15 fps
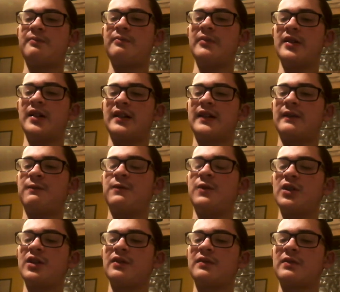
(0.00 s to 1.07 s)
it's
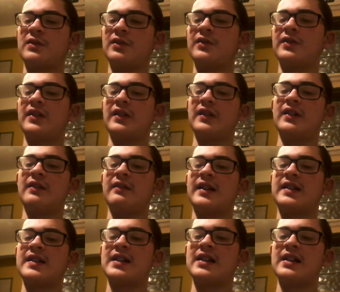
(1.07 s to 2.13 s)
full of
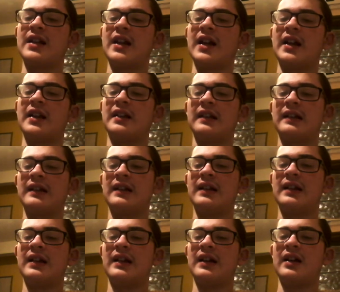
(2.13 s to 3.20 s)
continuity and
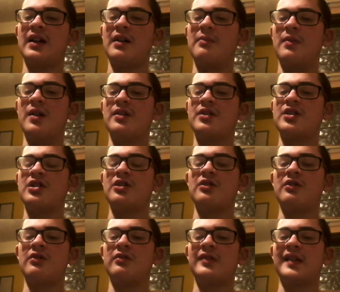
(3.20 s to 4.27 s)

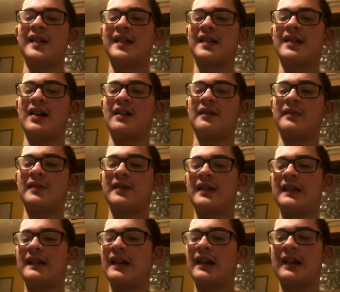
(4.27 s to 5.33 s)
emotional stuff
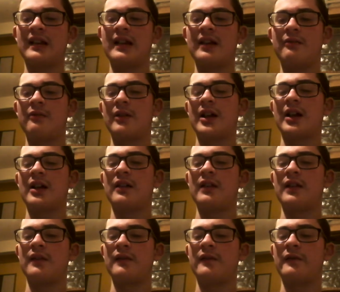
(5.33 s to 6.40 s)
saying that we're going
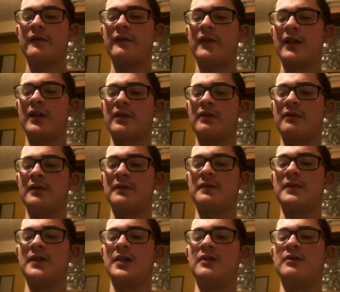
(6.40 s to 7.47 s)
to fuck with
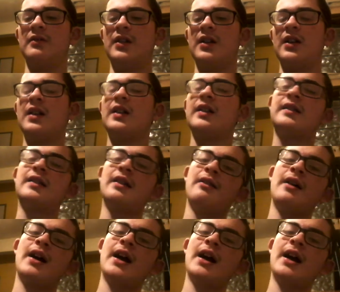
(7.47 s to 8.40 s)
you. So,